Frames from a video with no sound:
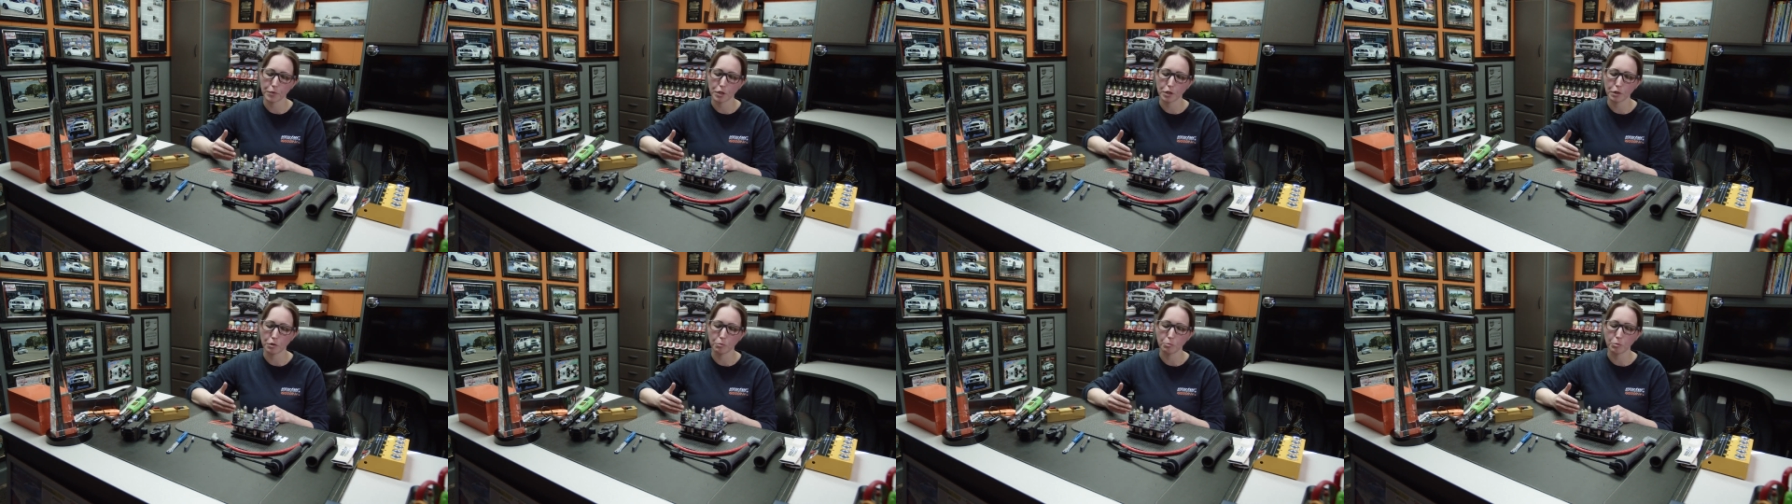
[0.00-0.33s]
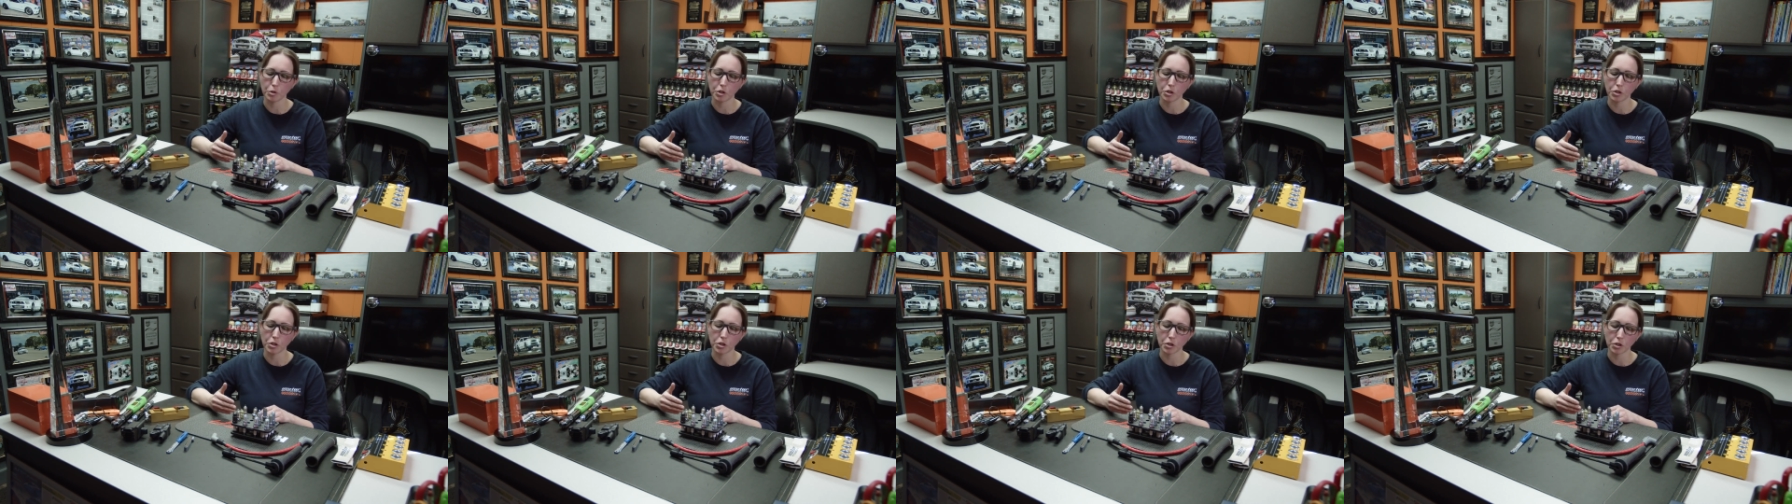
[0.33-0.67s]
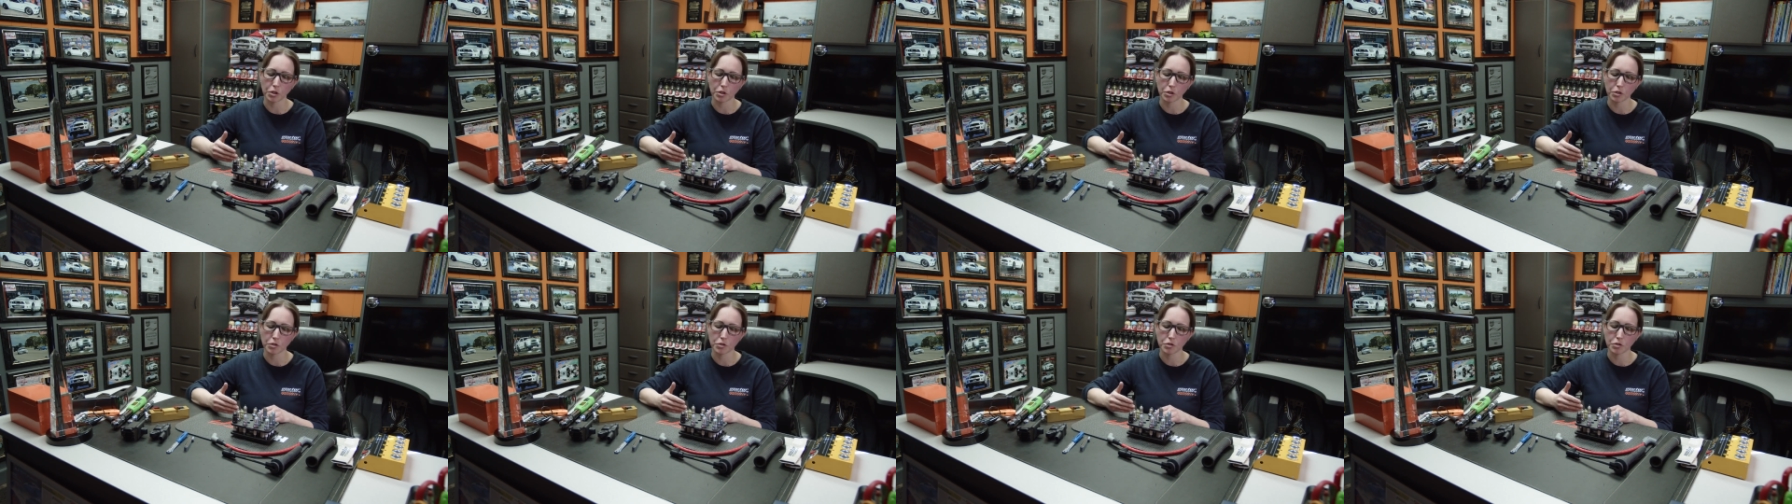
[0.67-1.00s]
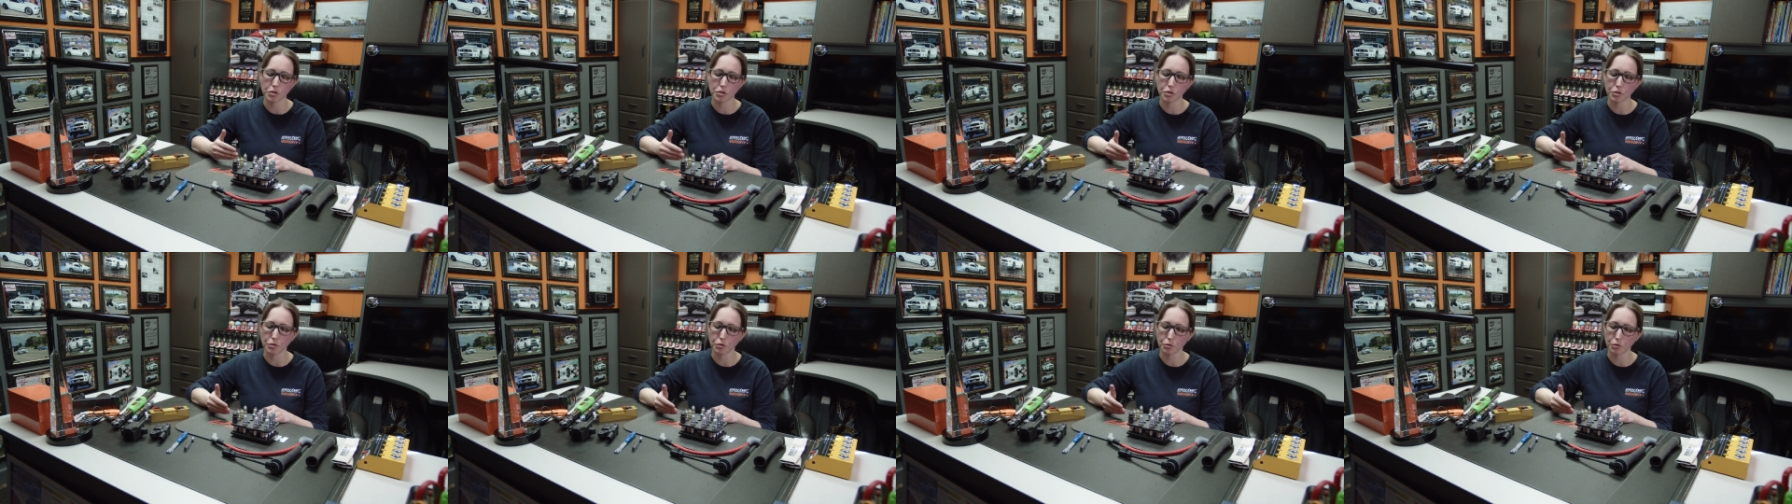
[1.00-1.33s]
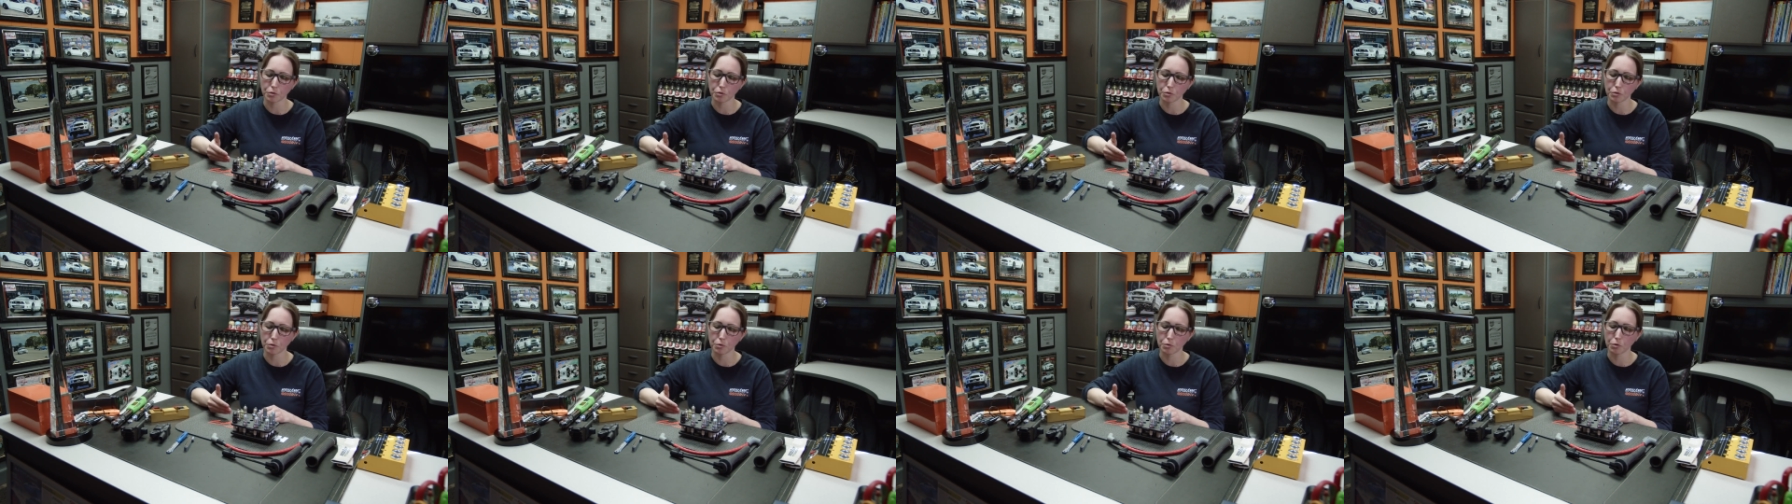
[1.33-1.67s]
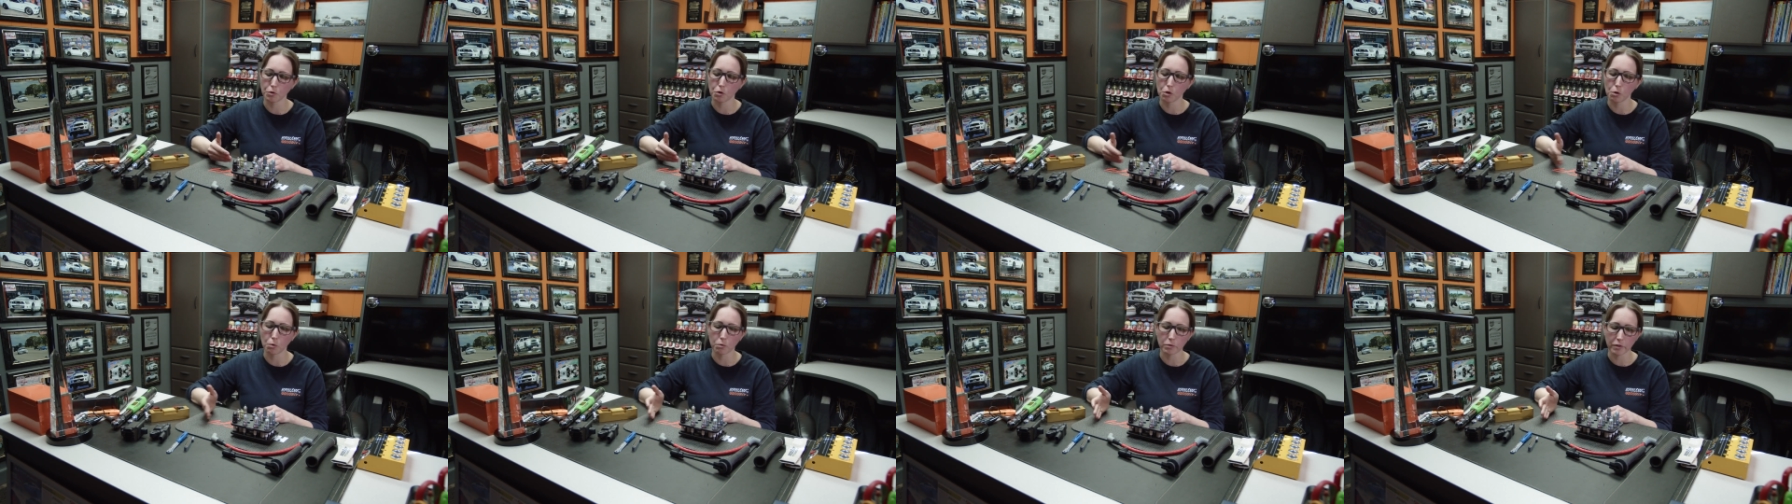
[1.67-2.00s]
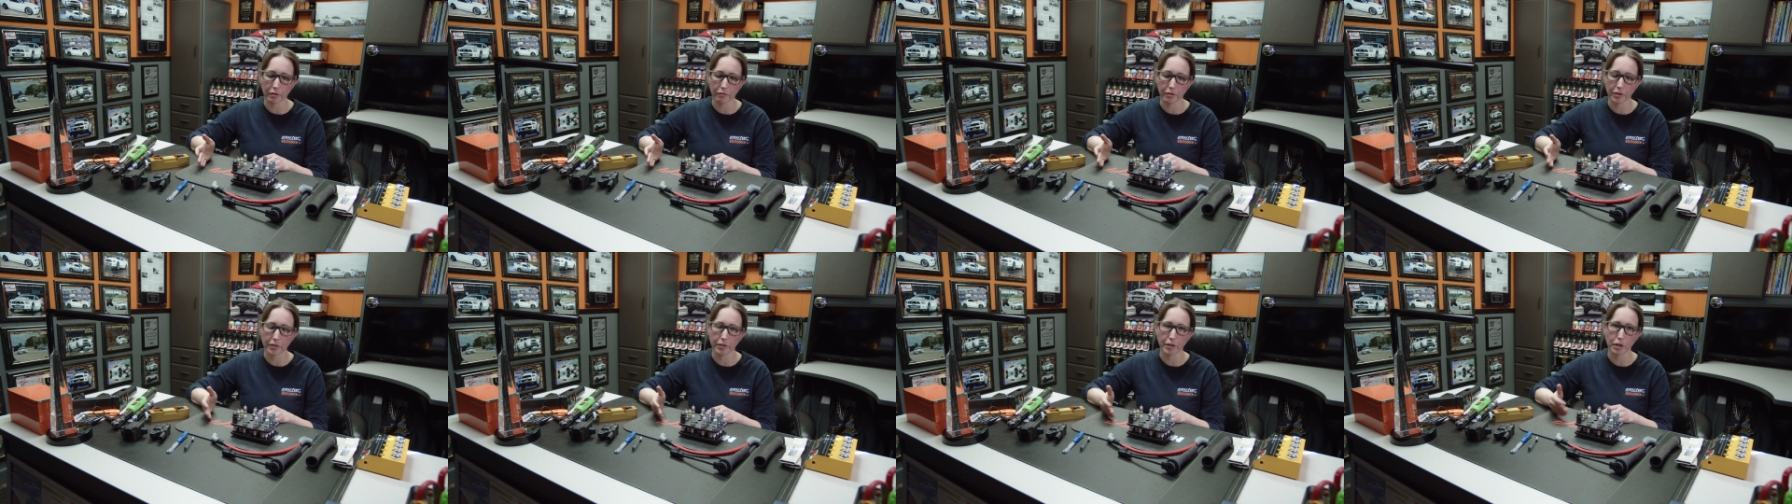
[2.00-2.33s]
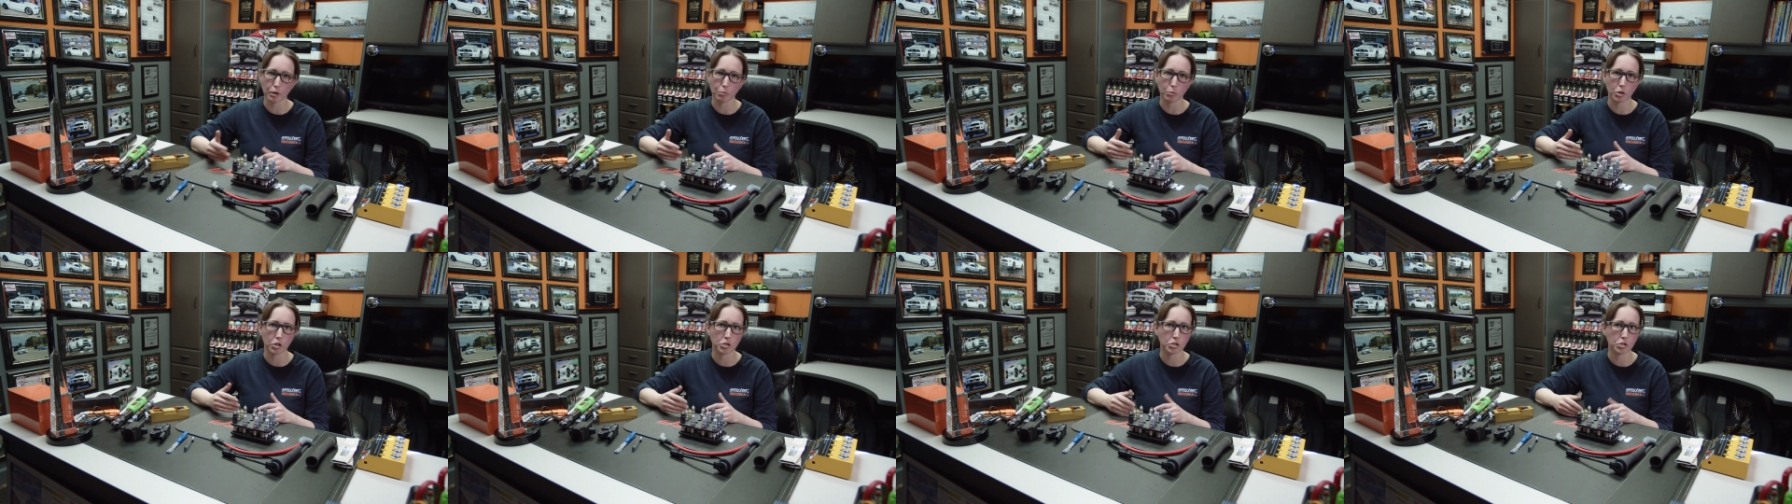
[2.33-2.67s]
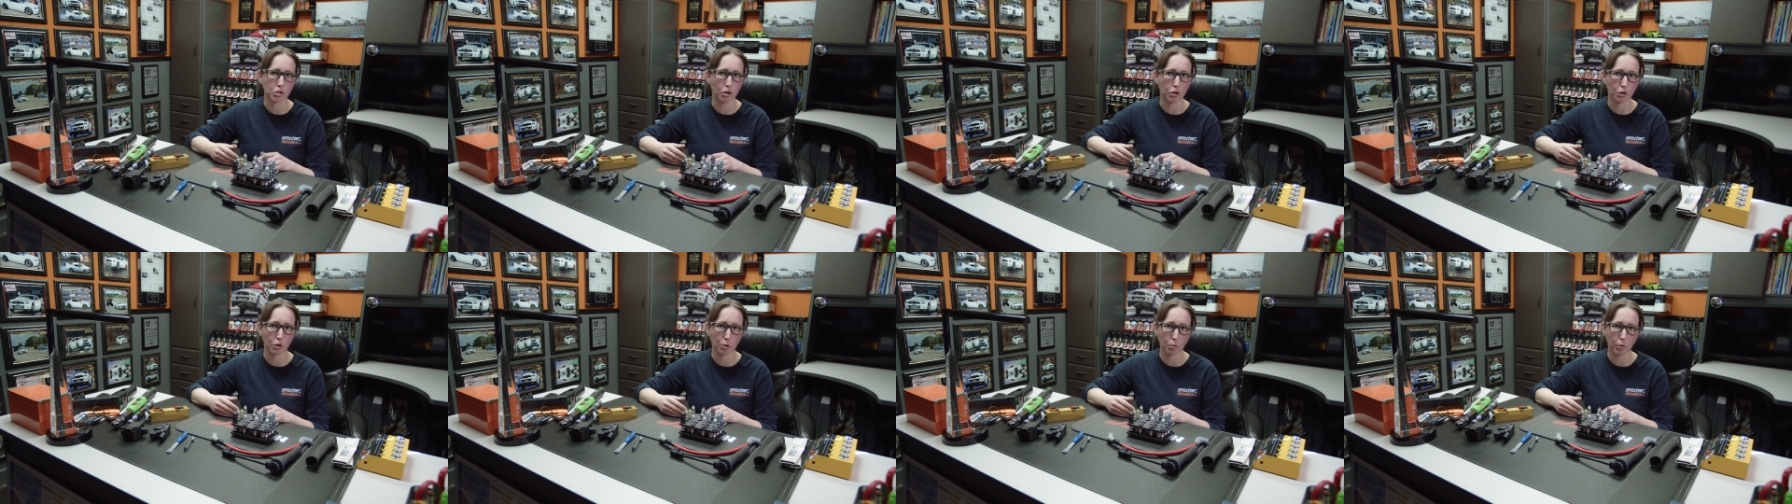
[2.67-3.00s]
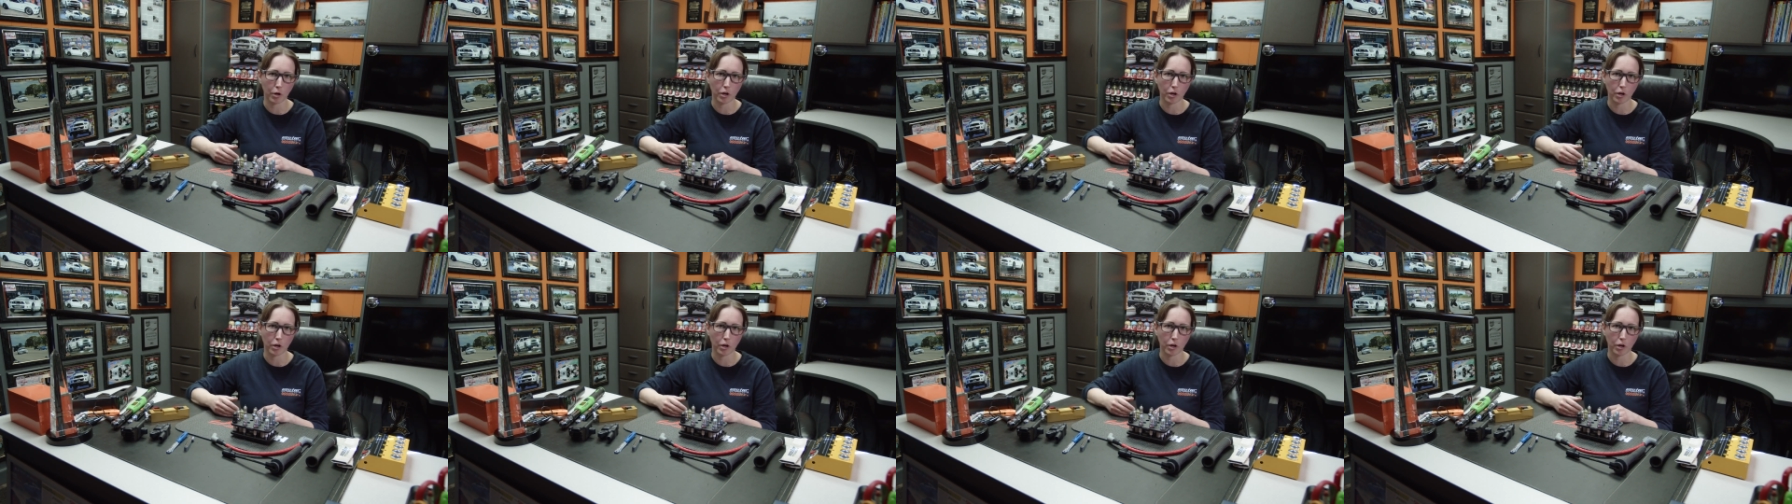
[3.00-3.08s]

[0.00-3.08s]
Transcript: It'd be good to go over everything, make sure all your